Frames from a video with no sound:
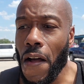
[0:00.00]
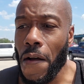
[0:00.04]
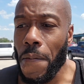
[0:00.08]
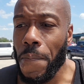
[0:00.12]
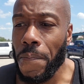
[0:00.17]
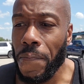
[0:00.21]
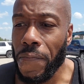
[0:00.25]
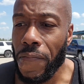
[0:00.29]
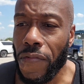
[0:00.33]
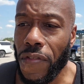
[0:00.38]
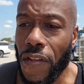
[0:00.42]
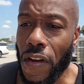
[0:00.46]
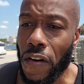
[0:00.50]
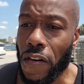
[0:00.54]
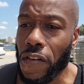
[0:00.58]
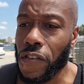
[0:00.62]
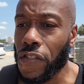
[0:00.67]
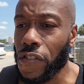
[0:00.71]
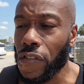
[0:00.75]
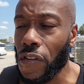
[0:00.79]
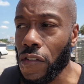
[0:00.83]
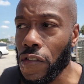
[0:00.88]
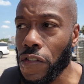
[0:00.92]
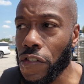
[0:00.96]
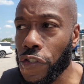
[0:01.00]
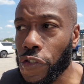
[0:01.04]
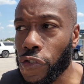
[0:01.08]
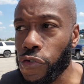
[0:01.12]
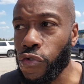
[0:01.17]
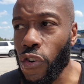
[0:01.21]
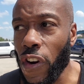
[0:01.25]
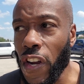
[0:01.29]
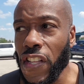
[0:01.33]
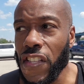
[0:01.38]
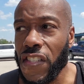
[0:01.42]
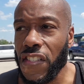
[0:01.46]
there are certain
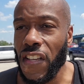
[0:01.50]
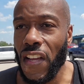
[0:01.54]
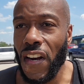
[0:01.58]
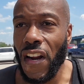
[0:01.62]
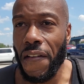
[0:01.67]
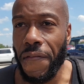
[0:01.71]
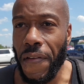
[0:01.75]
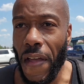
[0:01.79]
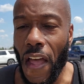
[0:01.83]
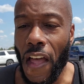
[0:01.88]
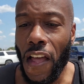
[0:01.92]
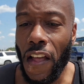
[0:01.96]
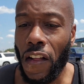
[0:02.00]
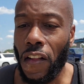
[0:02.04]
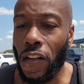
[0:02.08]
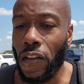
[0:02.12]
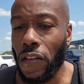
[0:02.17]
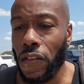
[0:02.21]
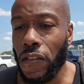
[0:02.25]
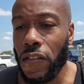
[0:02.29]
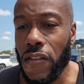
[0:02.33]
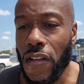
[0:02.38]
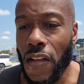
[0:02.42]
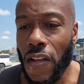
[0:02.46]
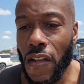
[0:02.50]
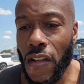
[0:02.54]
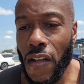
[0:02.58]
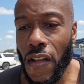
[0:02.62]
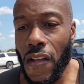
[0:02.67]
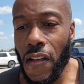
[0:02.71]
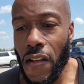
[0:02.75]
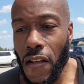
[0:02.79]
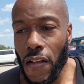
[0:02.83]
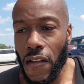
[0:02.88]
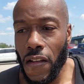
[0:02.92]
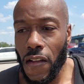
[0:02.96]
trends that have held
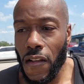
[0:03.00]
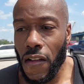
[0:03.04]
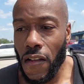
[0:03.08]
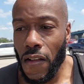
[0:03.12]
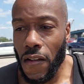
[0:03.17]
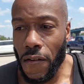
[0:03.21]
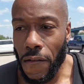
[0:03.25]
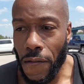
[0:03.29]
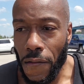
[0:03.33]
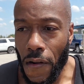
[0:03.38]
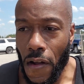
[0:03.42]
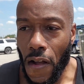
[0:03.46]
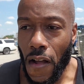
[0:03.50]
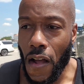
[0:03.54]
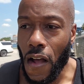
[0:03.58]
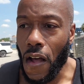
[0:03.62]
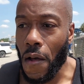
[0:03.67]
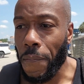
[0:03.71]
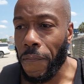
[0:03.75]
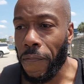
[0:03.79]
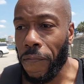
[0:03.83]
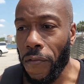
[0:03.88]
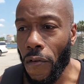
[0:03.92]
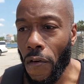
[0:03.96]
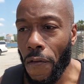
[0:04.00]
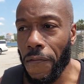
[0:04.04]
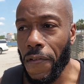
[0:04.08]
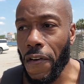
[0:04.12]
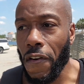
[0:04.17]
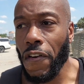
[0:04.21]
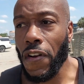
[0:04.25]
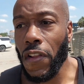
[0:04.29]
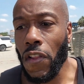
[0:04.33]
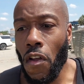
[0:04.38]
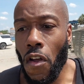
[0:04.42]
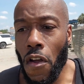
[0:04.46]
up for a
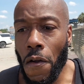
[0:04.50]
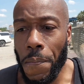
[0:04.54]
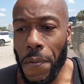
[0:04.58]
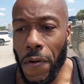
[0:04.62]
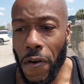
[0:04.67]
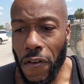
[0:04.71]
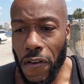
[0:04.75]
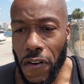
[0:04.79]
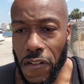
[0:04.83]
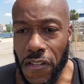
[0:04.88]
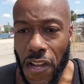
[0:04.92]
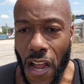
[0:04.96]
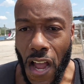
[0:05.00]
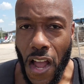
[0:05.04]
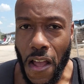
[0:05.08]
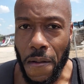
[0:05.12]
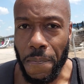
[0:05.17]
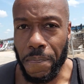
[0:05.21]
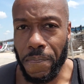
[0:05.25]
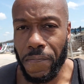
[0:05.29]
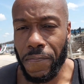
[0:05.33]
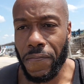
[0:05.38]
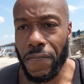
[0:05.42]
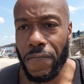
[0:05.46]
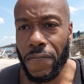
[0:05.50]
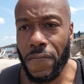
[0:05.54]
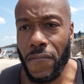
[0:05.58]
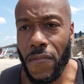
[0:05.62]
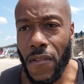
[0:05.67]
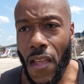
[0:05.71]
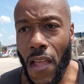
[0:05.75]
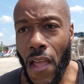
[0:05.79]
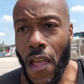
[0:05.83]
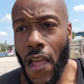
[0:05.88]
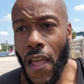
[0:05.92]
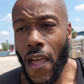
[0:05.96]
very long period of time.
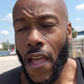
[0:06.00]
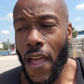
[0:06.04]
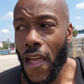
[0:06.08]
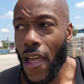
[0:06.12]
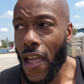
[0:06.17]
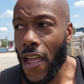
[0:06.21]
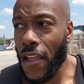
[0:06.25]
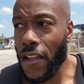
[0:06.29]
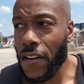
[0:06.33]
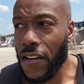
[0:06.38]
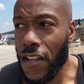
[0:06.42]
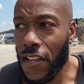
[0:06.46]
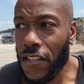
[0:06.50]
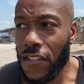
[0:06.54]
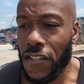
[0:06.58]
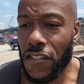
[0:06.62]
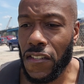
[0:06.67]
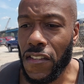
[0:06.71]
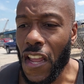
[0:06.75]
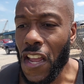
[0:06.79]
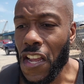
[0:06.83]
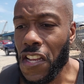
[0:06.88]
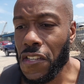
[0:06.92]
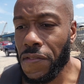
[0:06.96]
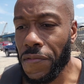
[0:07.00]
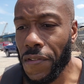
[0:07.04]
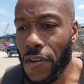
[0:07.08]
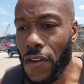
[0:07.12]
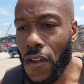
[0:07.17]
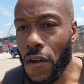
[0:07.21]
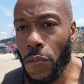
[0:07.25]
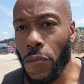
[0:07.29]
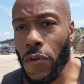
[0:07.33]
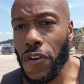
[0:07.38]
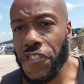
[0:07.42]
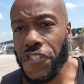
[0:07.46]
And in today's
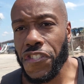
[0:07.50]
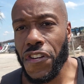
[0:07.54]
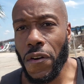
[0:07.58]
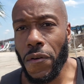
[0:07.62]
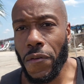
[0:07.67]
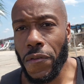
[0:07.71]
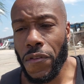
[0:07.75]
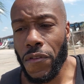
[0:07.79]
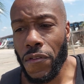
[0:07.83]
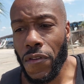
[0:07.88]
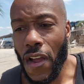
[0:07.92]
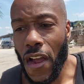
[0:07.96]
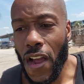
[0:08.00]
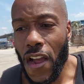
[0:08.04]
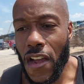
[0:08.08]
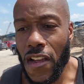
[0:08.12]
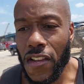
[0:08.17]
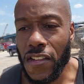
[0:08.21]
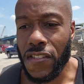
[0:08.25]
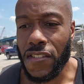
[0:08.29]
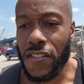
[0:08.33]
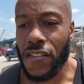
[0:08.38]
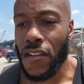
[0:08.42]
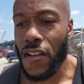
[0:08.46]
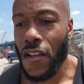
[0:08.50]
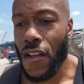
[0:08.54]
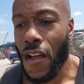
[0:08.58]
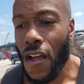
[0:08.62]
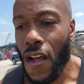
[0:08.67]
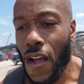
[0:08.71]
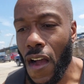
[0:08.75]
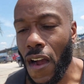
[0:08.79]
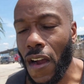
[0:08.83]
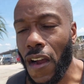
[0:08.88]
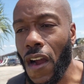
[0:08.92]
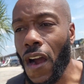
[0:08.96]
video, I want to share with you guys
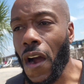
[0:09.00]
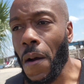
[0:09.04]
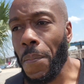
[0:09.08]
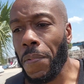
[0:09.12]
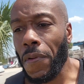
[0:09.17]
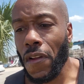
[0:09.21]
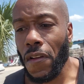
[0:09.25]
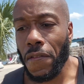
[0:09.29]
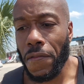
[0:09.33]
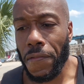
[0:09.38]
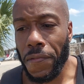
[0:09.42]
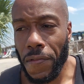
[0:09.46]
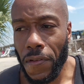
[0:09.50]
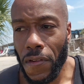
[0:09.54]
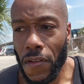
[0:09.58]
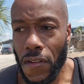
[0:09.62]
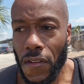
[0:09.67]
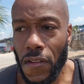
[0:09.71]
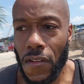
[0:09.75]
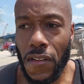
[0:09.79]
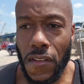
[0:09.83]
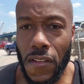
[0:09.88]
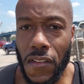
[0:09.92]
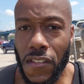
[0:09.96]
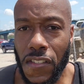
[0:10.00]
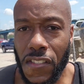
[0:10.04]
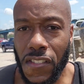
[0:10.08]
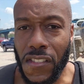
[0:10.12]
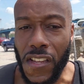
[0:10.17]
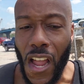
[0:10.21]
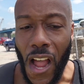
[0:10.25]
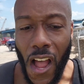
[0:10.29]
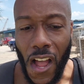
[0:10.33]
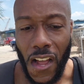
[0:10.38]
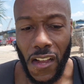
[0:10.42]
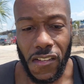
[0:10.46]
a couple of
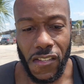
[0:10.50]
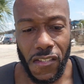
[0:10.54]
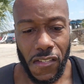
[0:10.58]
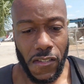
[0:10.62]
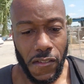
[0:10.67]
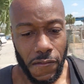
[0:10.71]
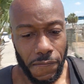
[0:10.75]
stocks,